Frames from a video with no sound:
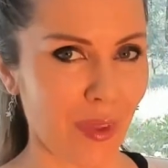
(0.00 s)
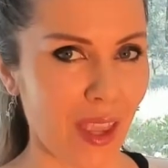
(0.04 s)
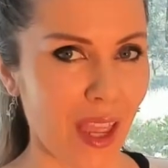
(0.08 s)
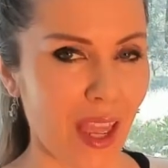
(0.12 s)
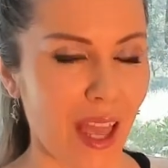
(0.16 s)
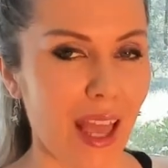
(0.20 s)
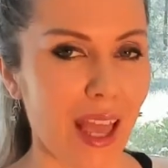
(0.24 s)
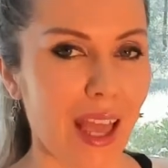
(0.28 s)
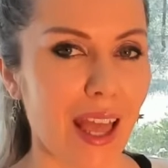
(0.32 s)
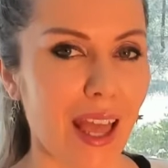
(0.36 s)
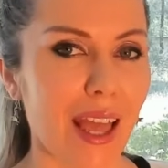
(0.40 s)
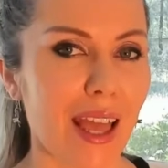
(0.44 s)

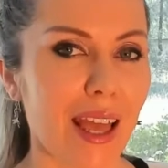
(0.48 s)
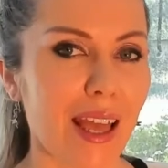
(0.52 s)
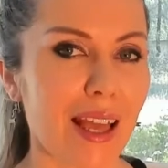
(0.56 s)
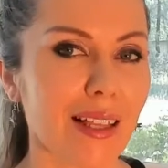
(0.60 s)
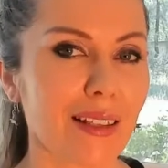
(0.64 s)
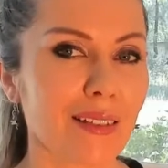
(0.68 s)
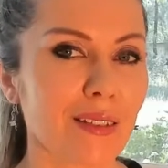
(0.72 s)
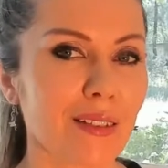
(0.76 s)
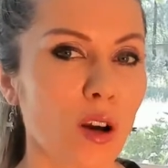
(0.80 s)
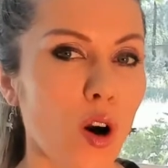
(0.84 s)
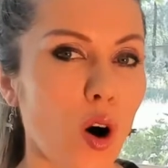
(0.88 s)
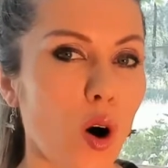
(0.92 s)

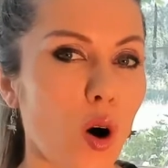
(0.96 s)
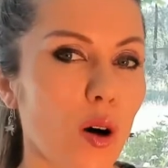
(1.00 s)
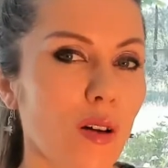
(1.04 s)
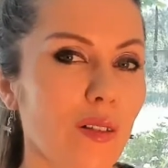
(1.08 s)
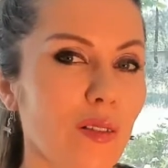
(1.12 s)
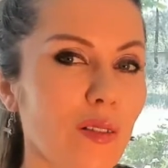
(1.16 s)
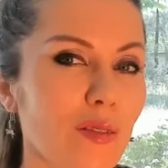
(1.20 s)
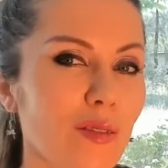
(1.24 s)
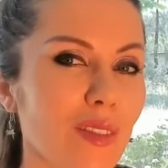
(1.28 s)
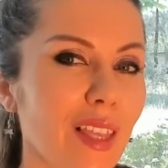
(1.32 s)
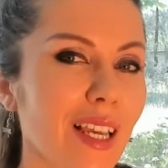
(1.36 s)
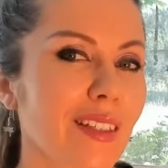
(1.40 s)
and
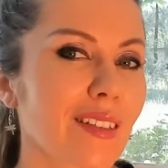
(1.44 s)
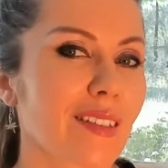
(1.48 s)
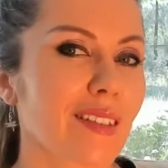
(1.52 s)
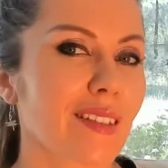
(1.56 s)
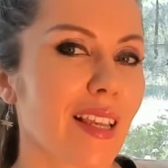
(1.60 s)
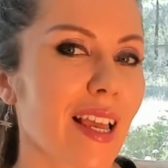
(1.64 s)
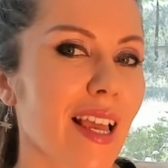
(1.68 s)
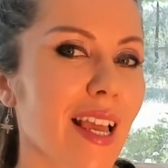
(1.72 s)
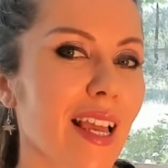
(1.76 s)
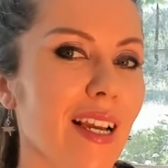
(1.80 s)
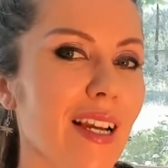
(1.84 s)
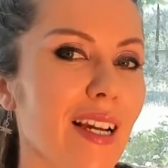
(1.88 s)
they
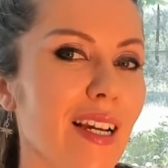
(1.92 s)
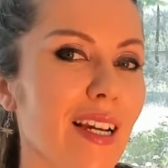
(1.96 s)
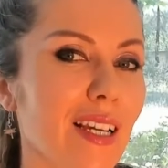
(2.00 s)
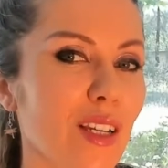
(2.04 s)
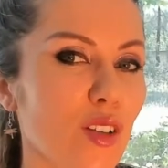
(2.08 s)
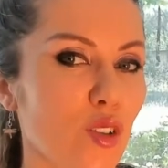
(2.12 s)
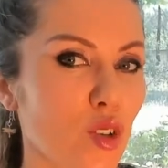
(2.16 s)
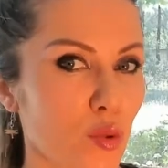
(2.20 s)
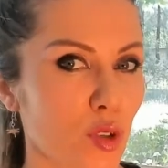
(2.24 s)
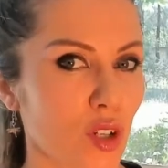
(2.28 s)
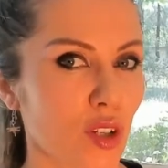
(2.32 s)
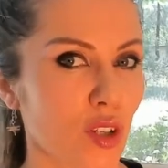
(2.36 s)
take
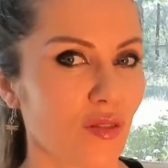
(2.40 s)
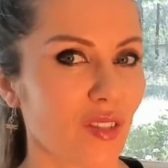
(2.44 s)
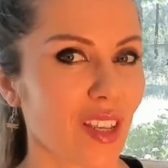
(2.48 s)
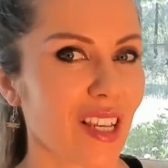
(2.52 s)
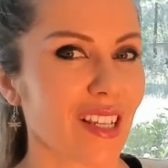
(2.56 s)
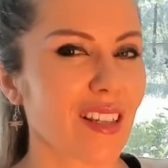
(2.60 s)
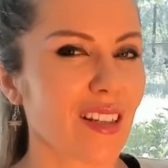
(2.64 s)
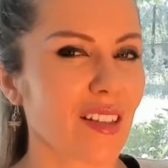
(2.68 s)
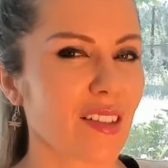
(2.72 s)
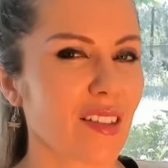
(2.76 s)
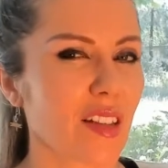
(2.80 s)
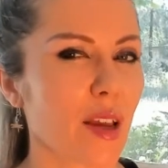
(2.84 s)
Egyptian dance
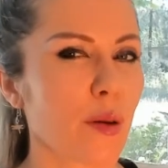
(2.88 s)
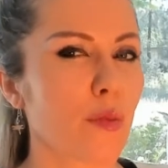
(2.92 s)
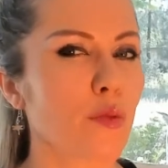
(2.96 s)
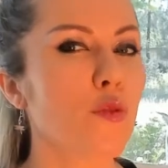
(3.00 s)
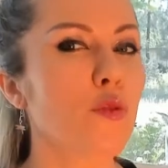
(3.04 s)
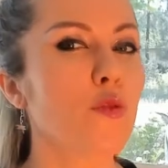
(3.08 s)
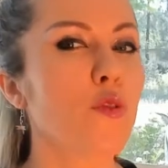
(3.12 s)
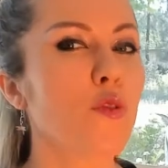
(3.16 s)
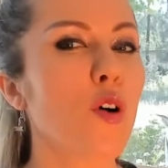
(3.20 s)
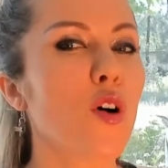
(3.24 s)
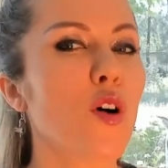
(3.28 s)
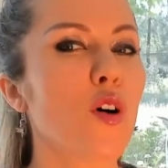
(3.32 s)
a step
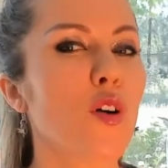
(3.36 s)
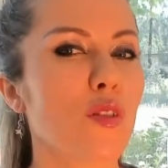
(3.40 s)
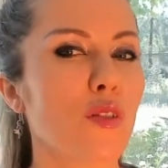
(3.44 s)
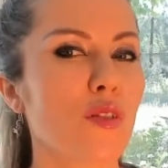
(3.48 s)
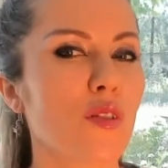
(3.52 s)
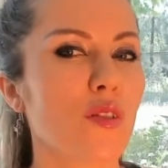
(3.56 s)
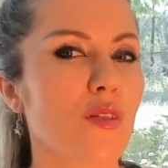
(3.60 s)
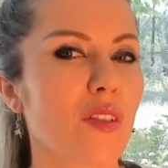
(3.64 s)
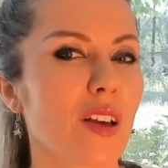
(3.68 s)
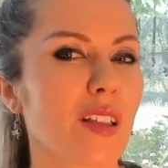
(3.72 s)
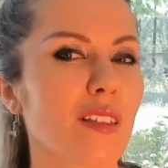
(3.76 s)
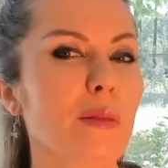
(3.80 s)
further
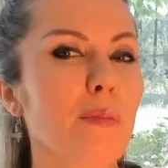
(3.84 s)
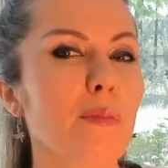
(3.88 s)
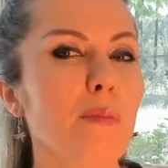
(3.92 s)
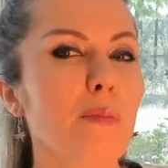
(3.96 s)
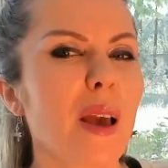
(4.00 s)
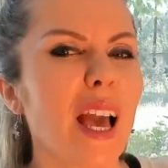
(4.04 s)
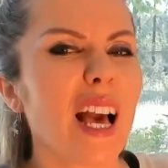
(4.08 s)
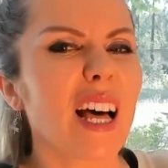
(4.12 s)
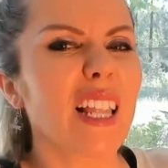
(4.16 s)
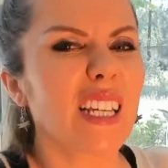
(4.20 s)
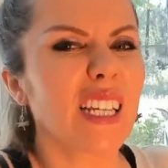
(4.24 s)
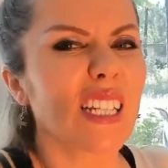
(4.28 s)
than the
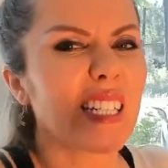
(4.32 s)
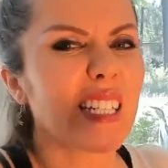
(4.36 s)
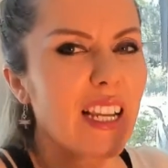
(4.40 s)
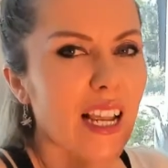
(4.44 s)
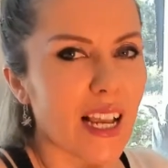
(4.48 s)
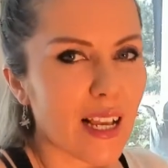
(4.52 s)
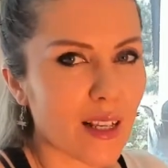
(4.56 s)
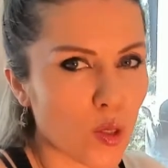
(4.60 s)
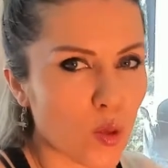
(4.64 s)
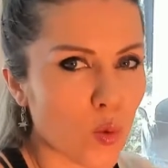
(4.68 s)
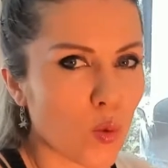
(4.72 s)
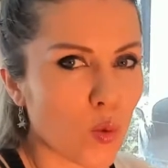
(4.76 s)
belly
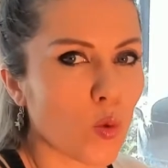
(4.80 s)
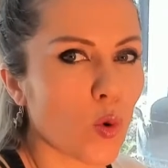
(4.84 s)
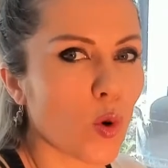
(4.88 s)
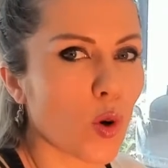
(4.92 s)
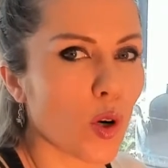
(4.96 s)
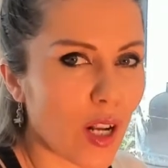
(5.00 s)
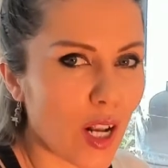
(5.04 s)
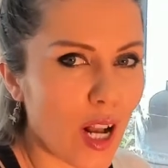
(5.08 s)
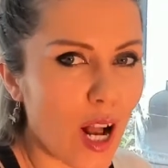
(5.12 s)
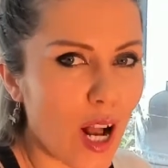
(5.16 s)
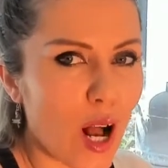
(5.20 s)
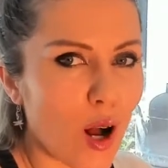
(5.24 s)
dance
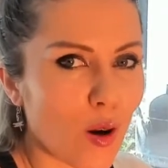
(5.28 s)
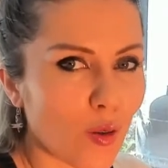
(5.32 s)
workout